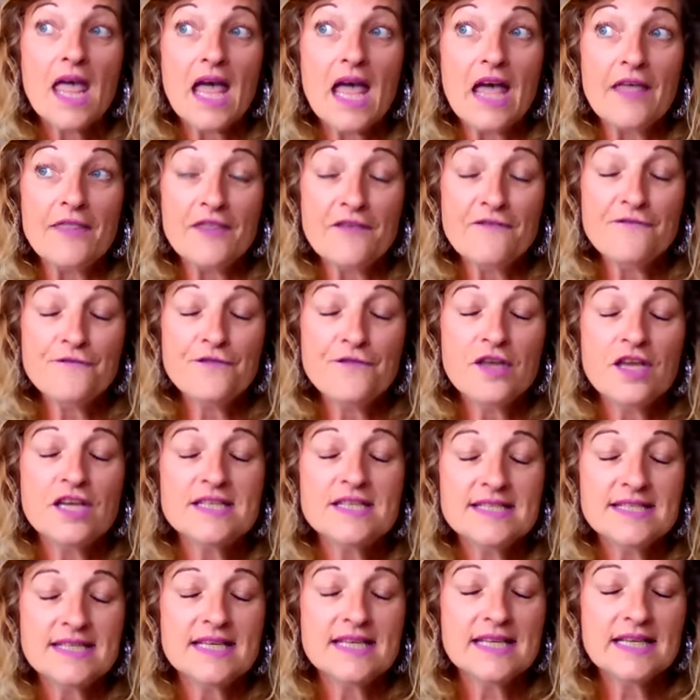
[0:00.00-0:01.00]
And the
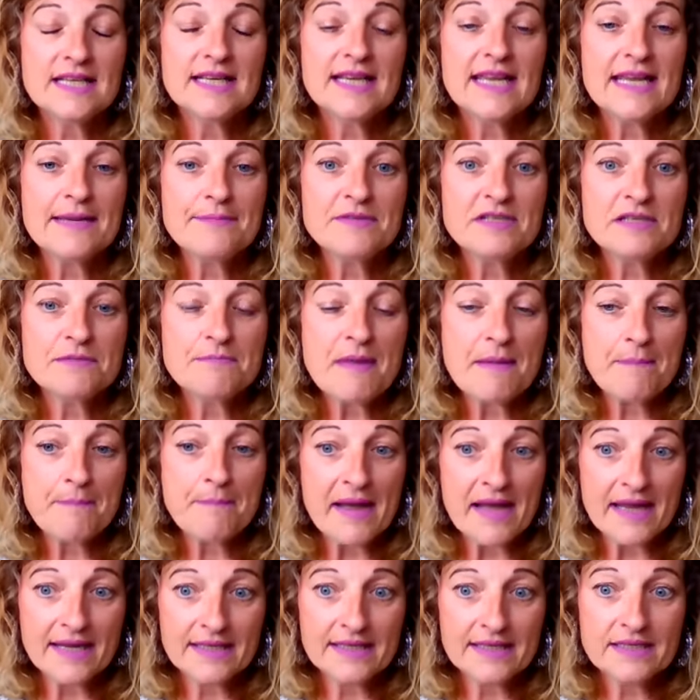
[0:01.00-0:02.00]
first thing that came to my
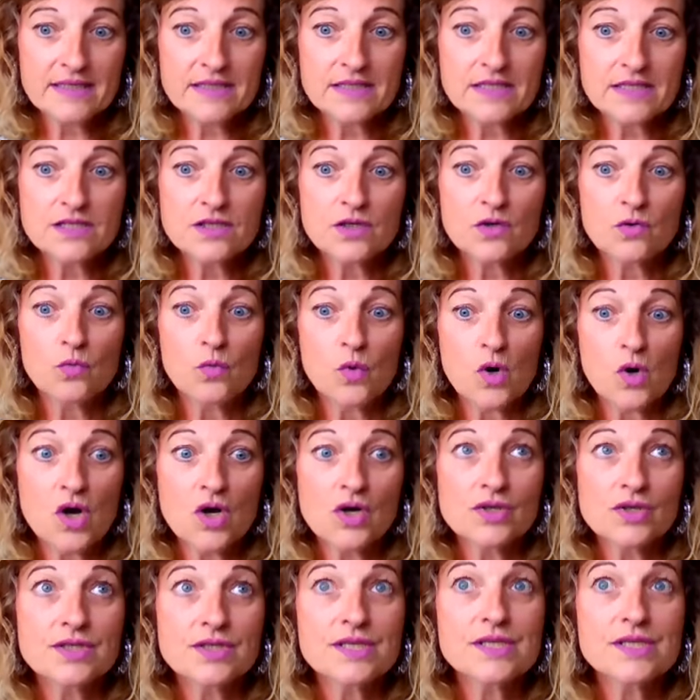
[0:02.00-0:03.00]
mind
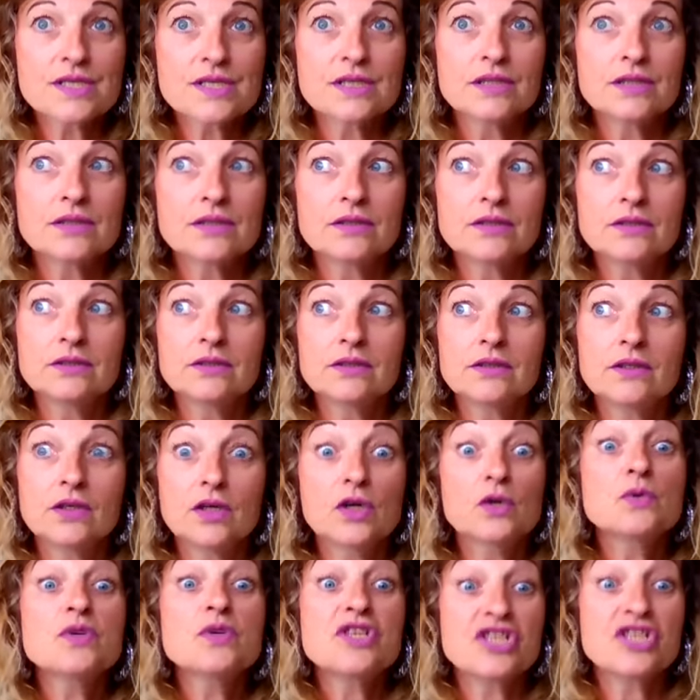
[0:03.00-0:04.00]
was,
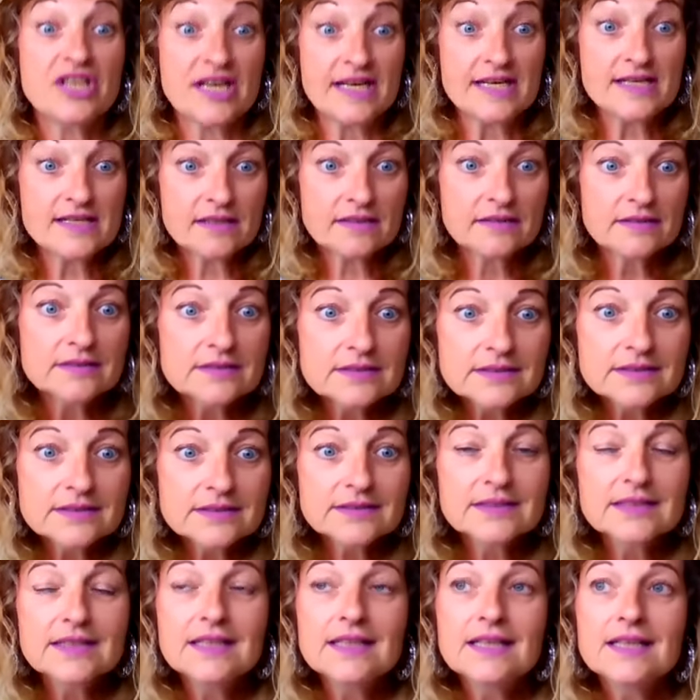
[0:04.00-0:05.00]
oh shit,
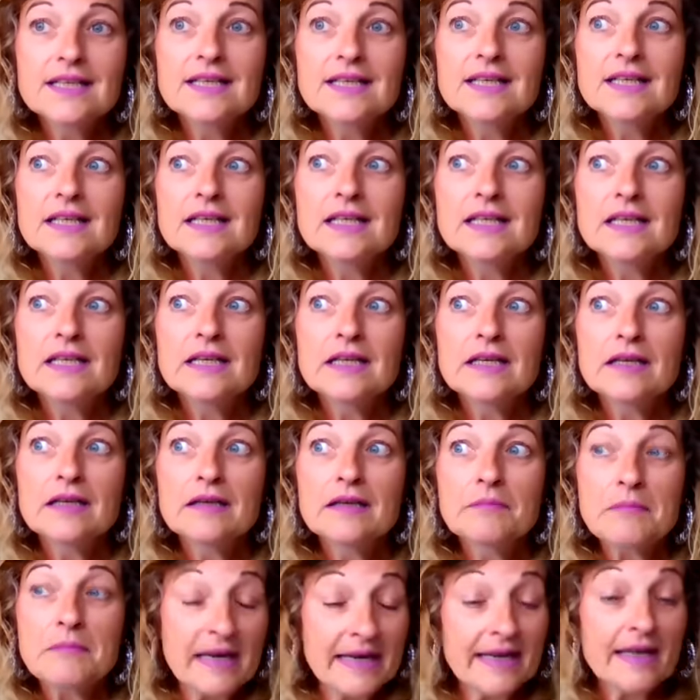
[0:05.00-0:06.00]

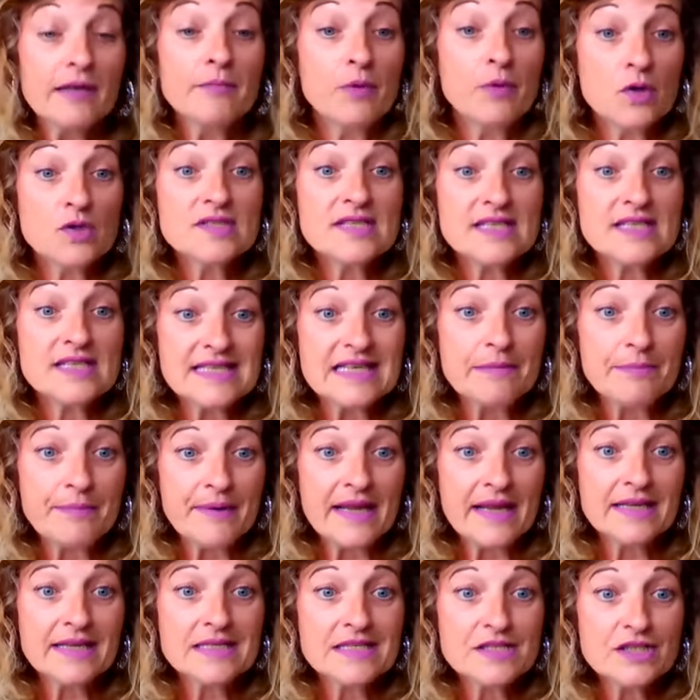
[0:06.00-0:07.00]
my little boy's asleep
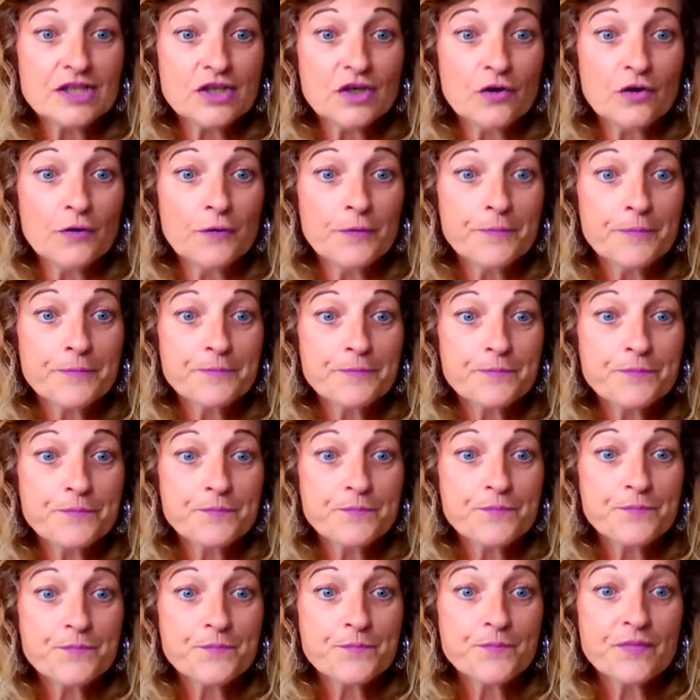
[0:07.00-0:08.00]
next door.
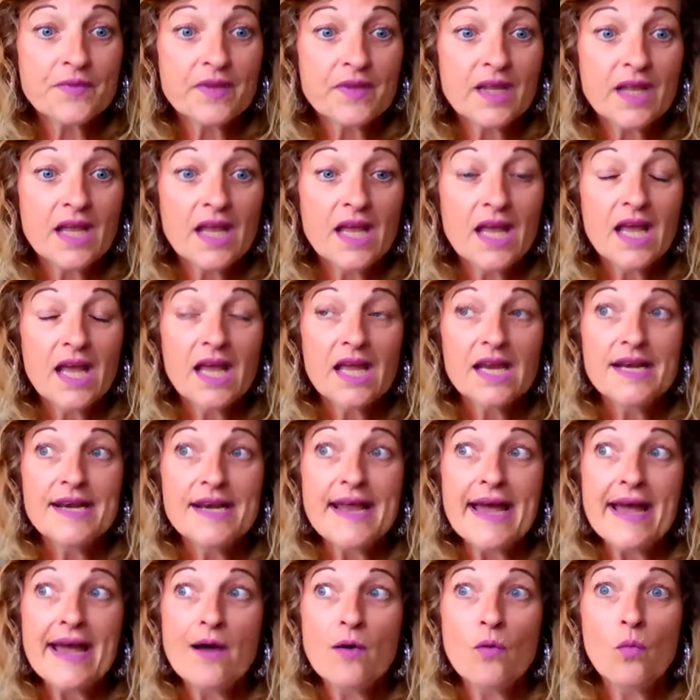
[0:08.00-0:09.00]

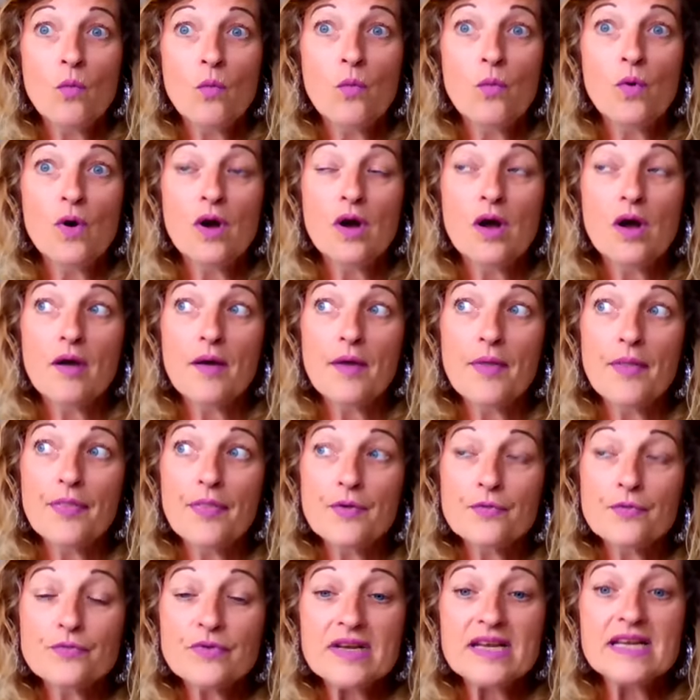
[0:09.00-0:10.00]
Now,
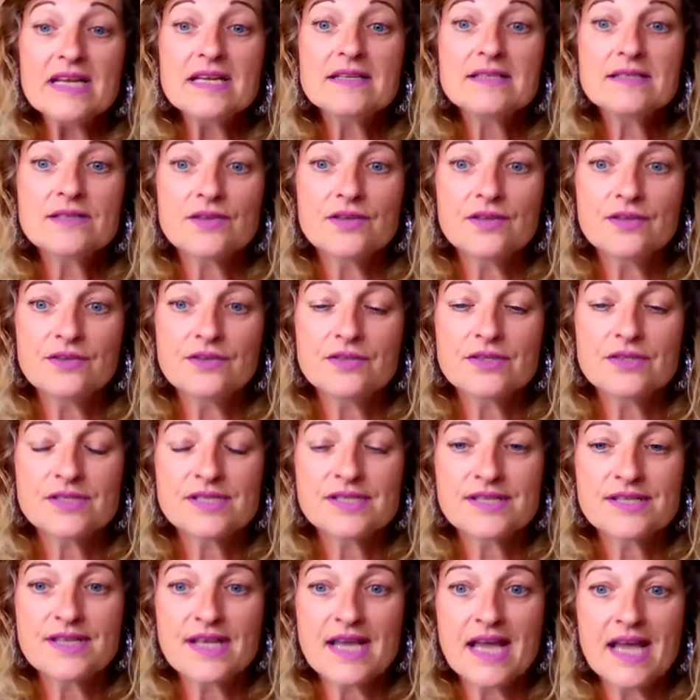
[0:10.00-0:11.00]
the
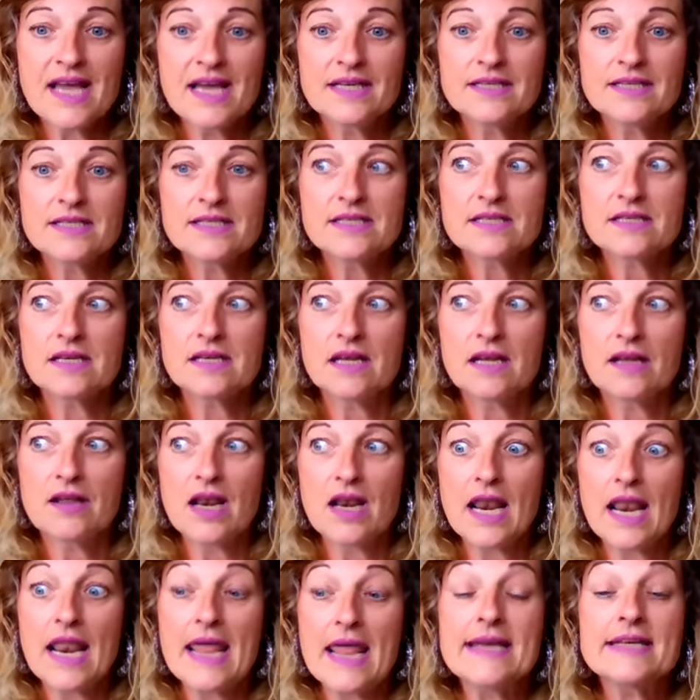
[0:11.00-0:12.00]
reasons that
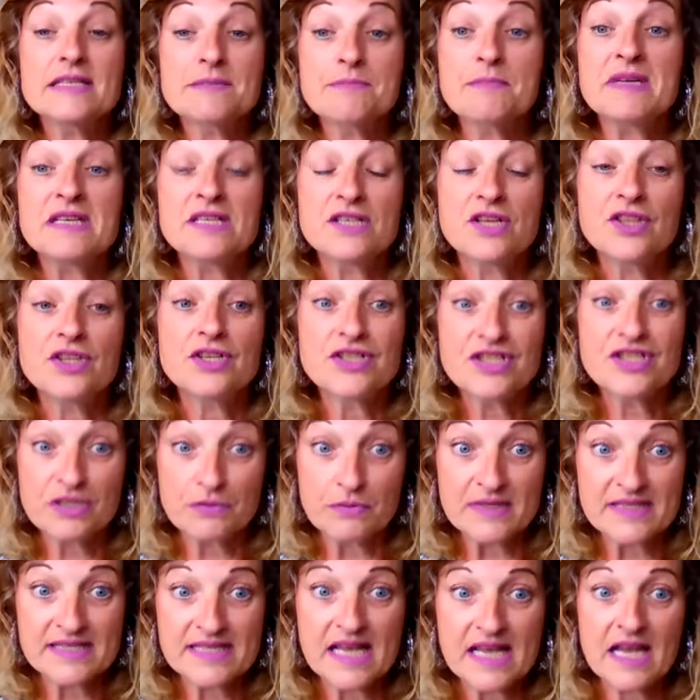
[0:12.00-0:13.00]
led me to the
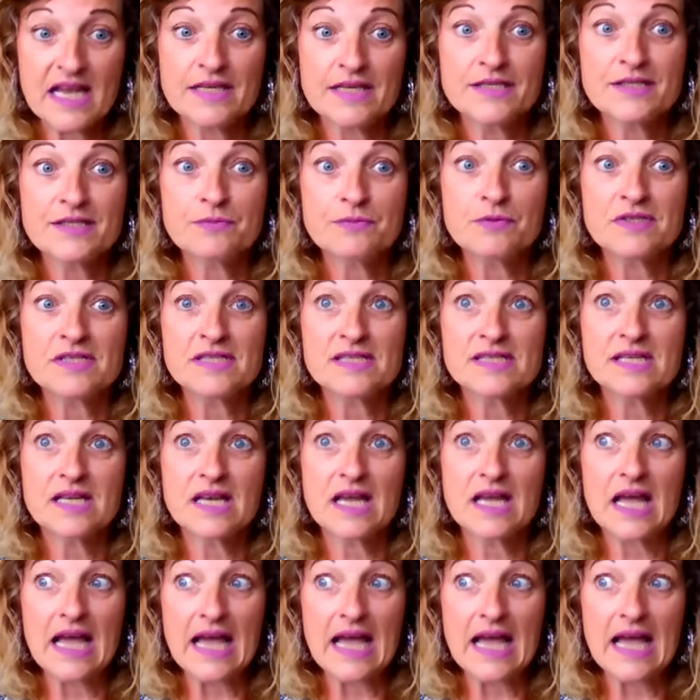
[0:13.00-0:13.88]
suicides was